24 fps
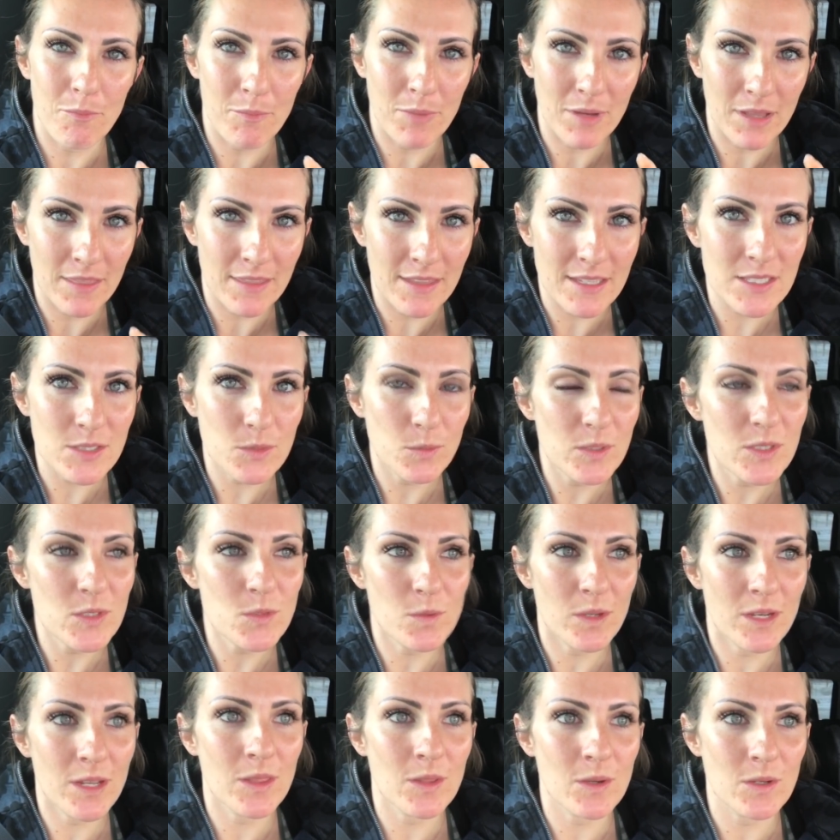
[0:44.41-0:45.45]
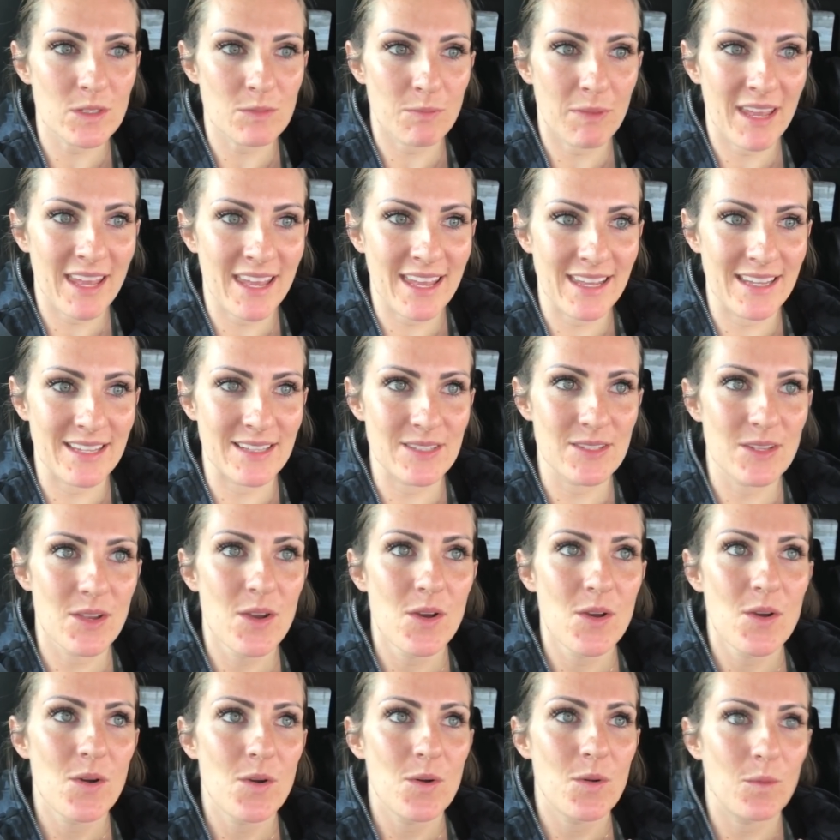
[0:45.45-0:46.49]
But this was one of those pains
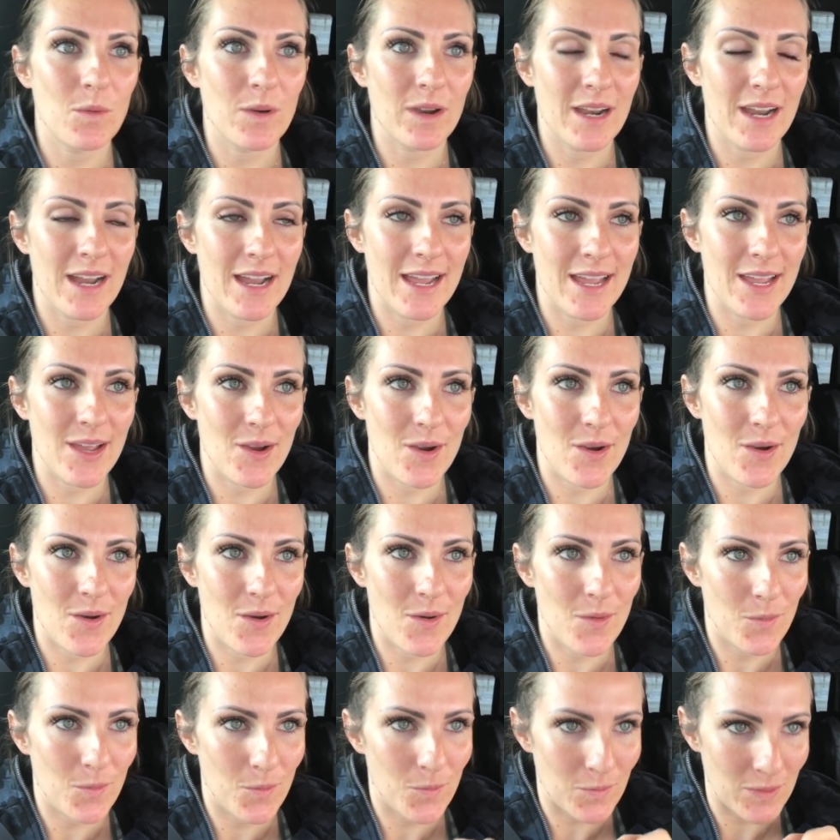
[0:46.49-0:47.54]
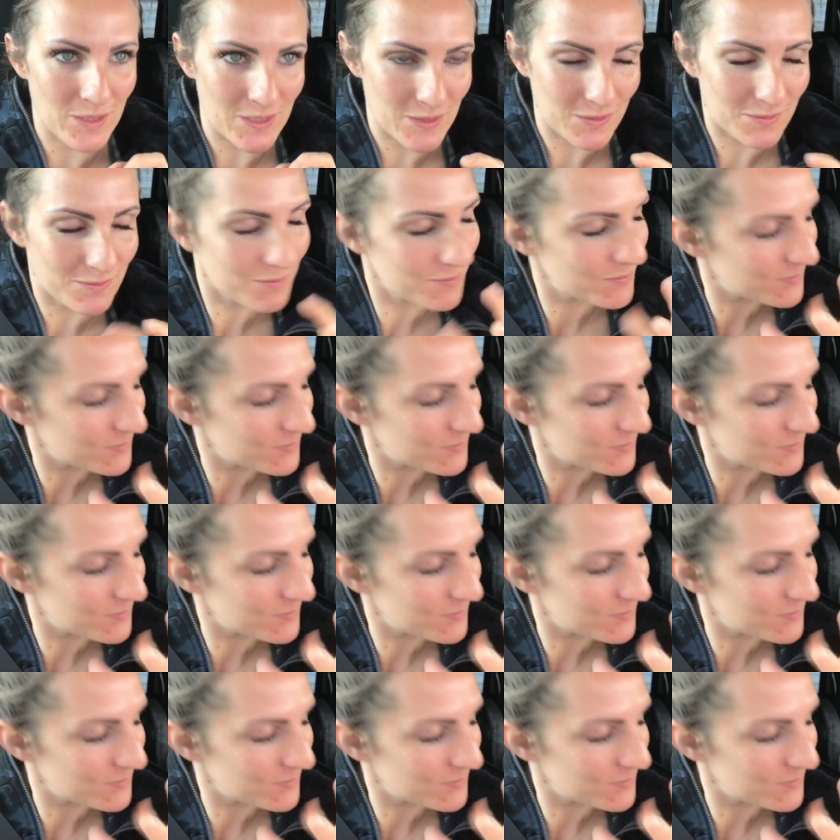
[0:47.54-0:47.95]
where I was